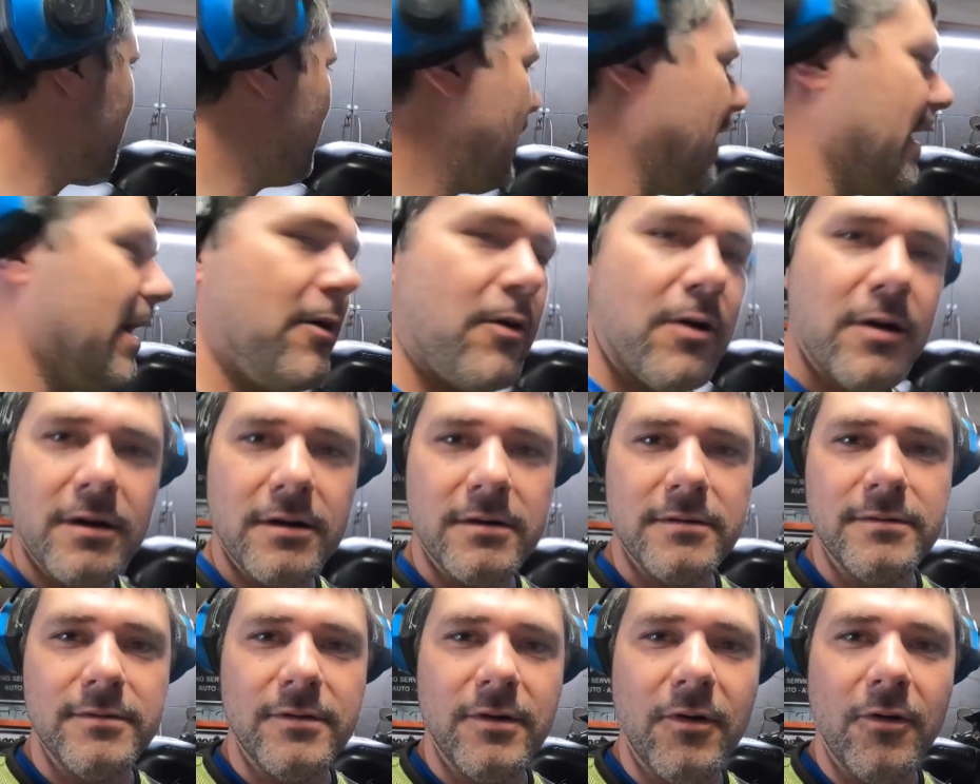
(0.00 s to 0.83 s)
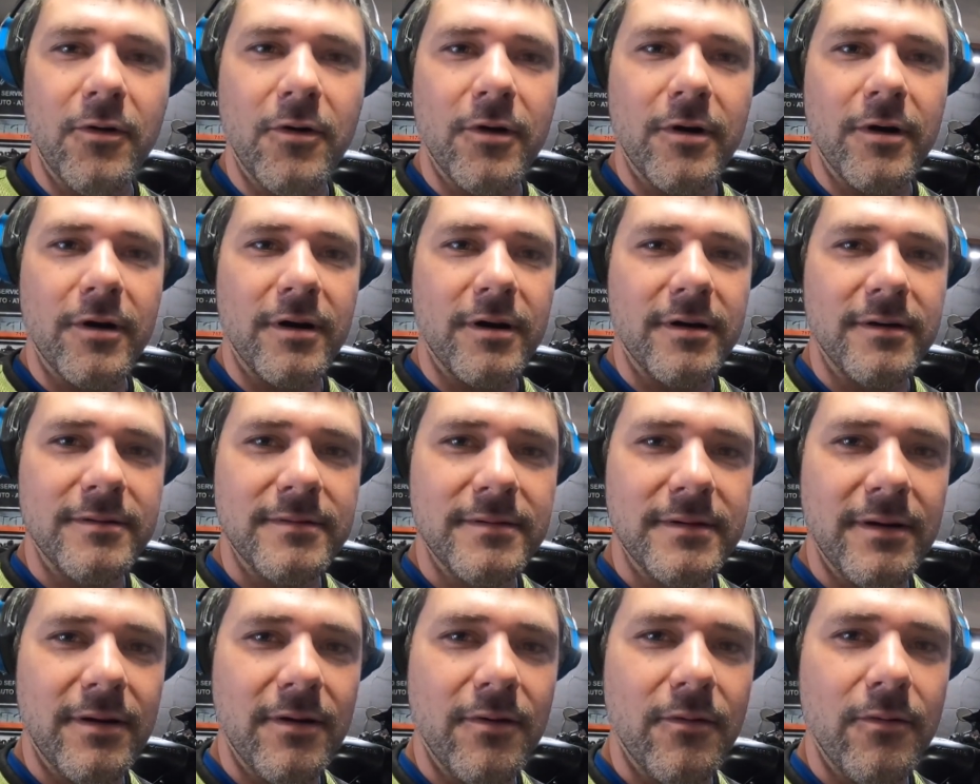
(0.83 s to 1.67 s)
power, or
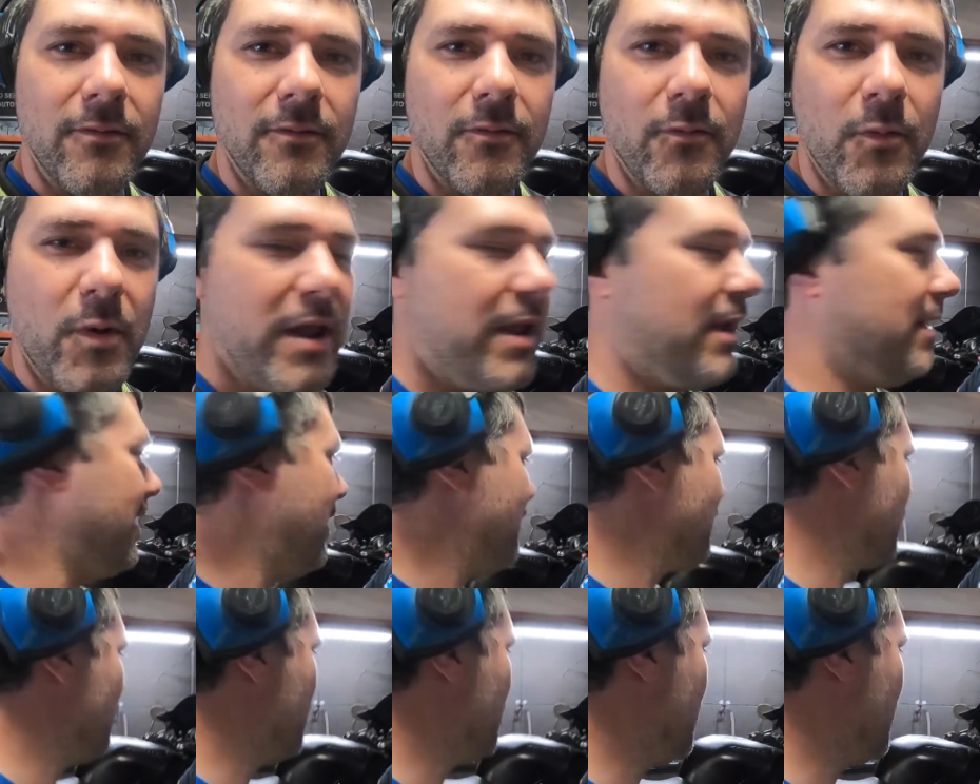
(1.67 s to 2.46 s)
we can never